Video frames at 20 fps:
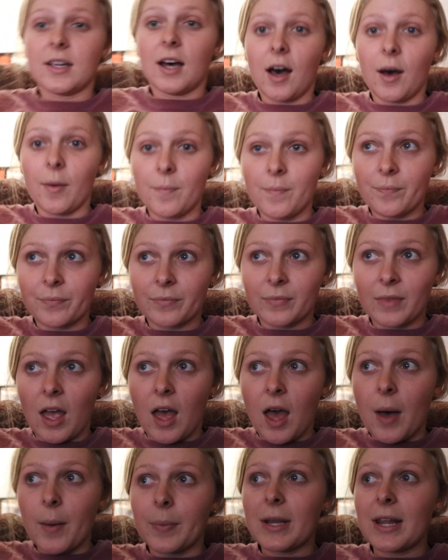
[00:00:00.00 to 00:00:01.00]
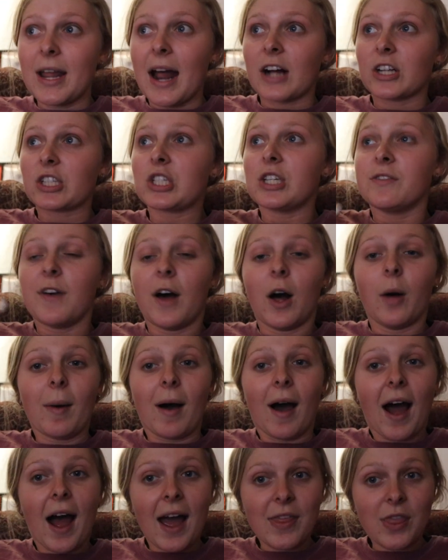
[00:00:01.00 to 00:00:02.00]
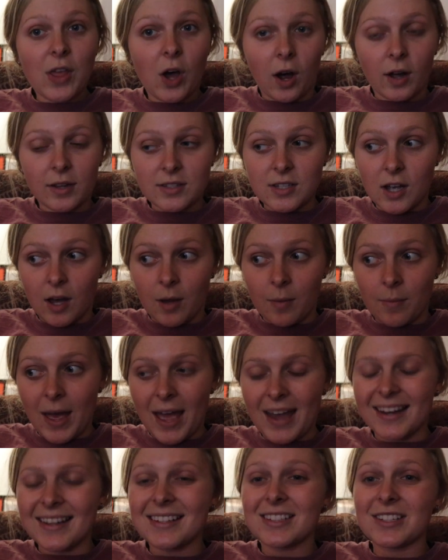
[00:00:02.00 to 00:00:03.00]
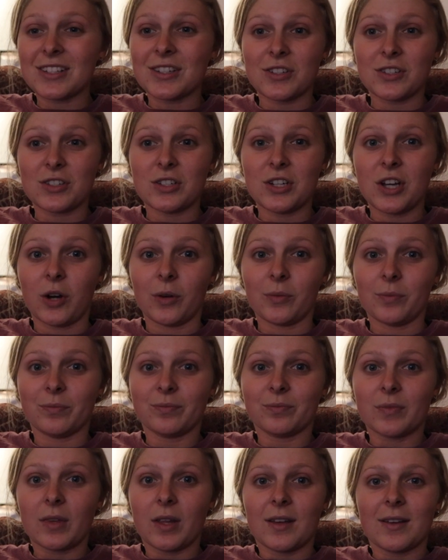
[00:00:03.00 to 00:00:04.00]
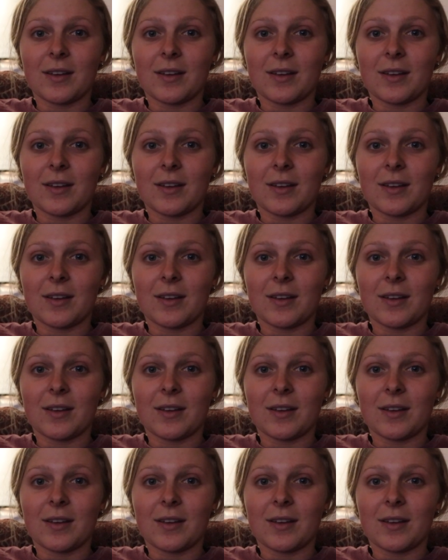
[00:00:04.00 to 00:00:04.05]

tub, but it actually fell behind the hot tub and into the snow. Thank